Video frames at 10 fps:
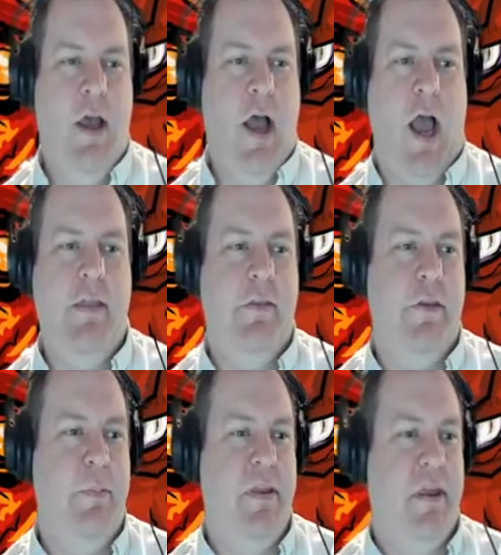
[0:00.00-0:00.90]
I
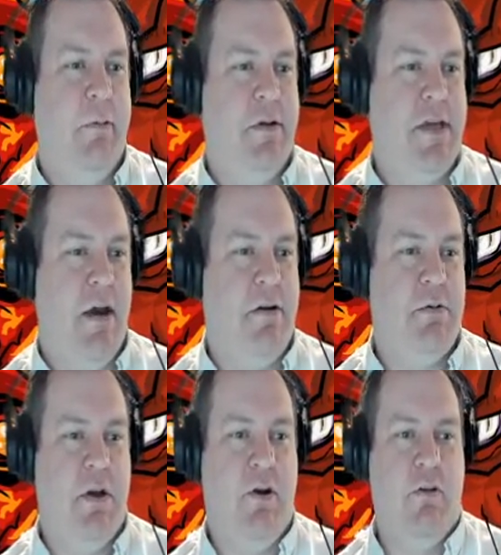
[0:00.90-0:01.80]
the big thing with Tau is
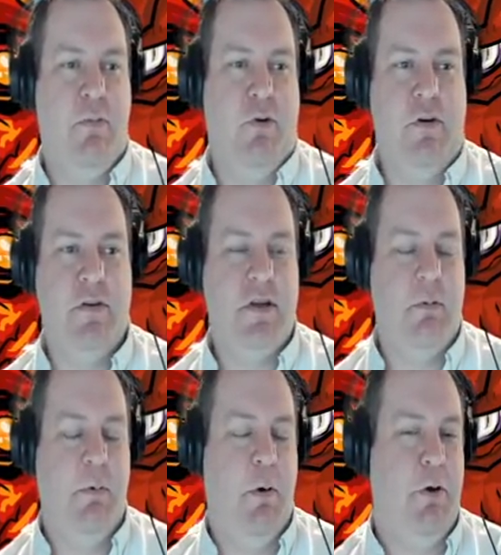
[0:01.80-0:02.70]
we don't know the points, and
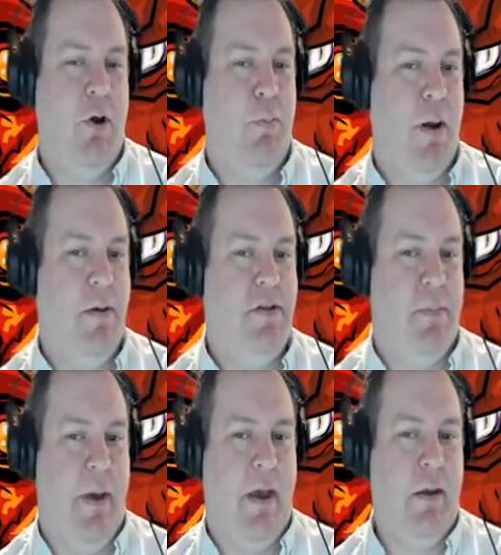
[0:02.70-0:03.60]
we won't know probably
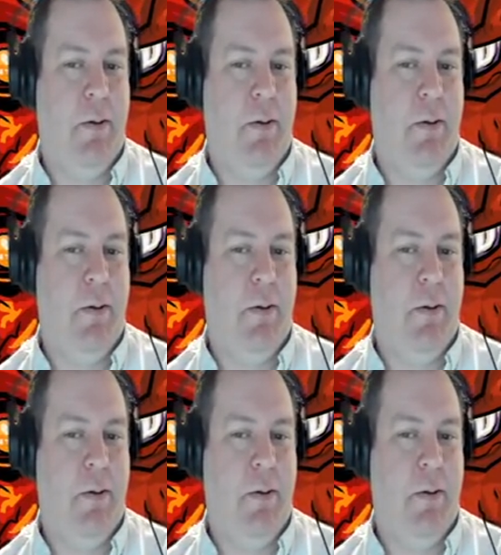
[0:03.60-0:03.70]
till May.